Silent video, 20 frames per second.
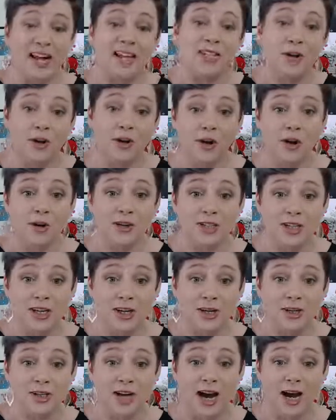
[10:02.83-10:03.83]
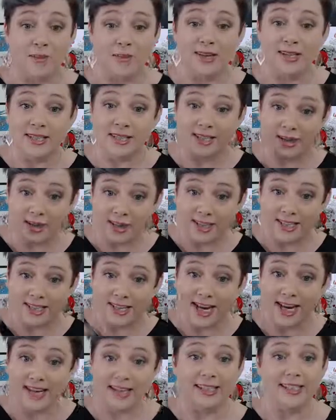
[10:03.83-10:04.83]
and it's not costing you time, because it's going
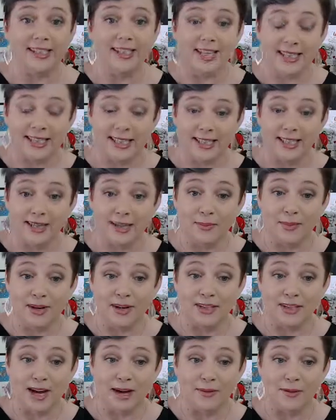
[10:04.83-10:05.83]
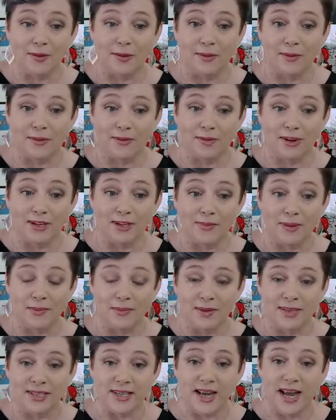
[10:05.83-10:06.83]
to take just a little bit of time to remove those
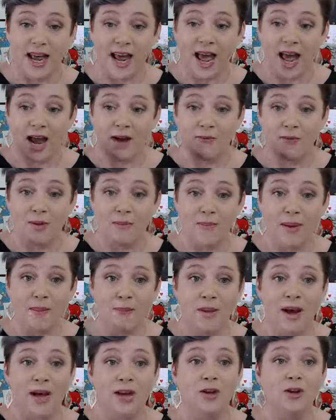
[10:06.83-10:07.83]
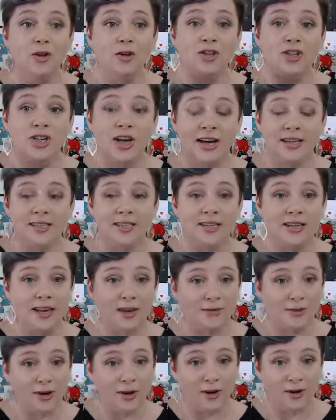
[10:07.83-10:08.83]
members. And remember, you just
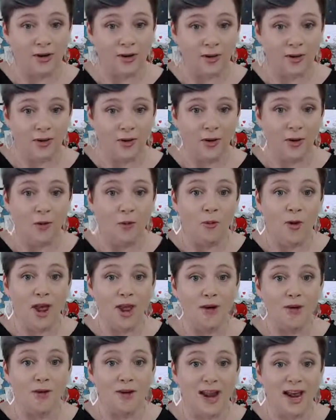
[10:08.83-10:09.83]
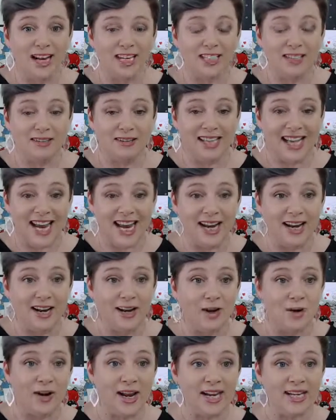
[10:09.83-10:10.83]
never know where your next
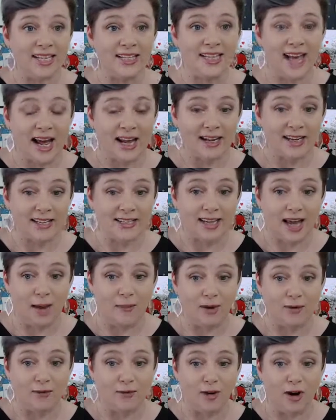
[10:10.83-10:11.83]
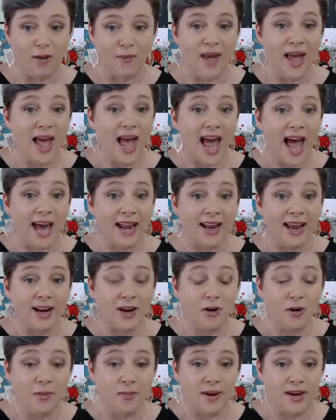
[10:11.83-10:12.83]
lead, your next sale is coming from. And
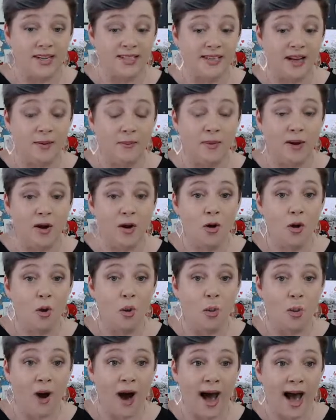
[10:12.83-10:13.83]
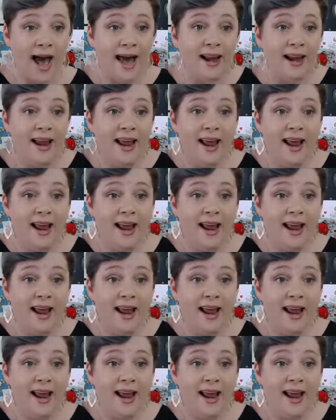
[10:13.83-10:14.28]
that could be some quiet,